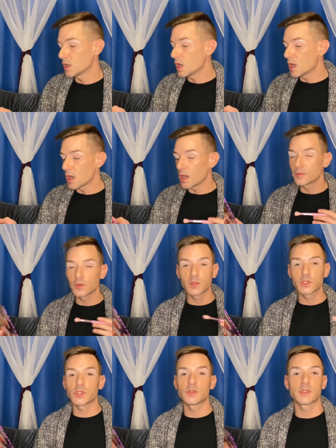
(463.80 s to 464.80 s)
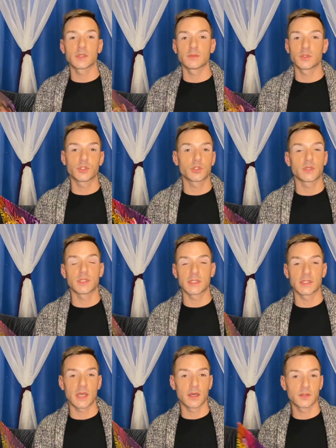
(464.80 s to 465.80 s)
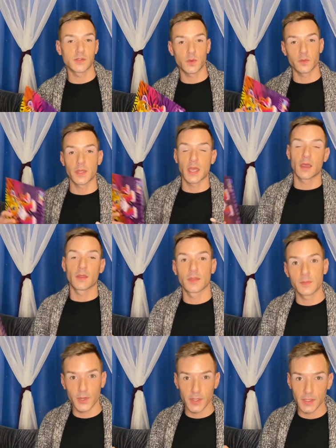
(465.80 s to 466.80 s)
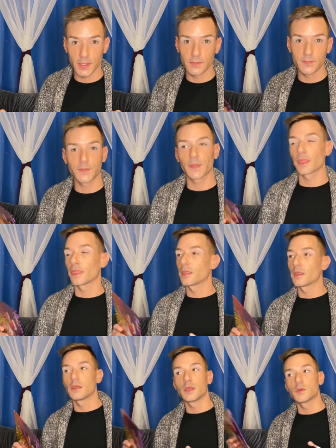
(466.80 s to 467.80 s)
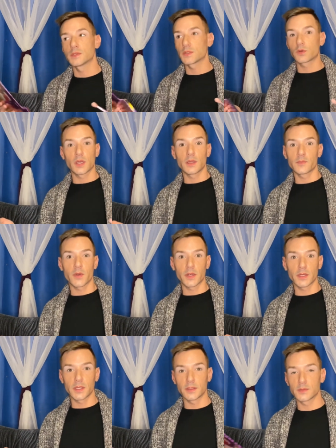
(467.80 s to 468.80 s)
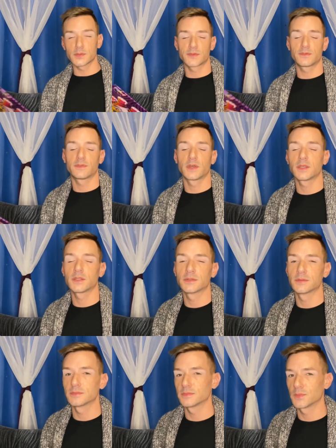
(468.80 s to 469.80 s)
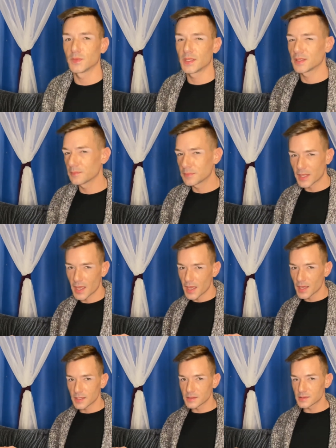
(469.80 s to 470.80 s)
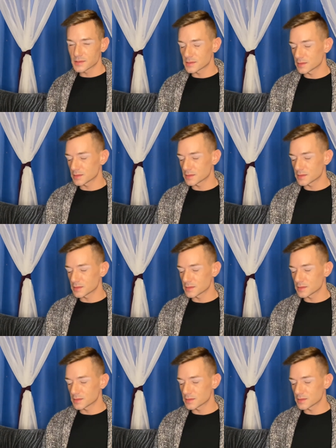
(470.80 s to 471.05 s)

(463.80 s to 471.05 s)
Everyone shows up to Teresa's house where we had the party. It was a great party. It was fun. We had a blast.